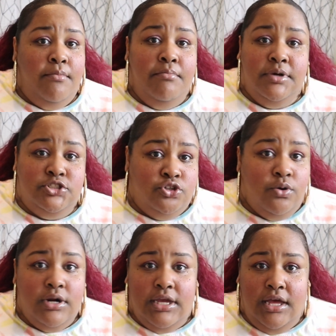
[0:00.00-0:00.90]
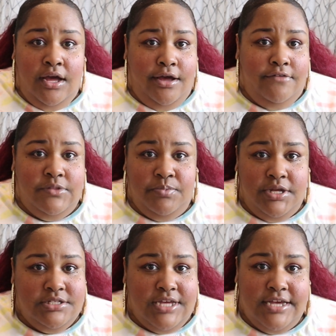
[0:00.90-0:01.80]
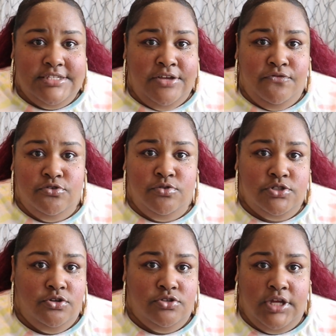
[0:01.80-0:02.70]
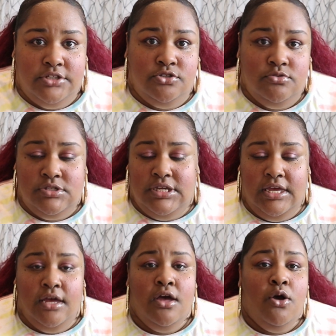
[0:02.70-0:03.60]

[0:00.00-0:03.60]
majority of the plus size influencers that you see,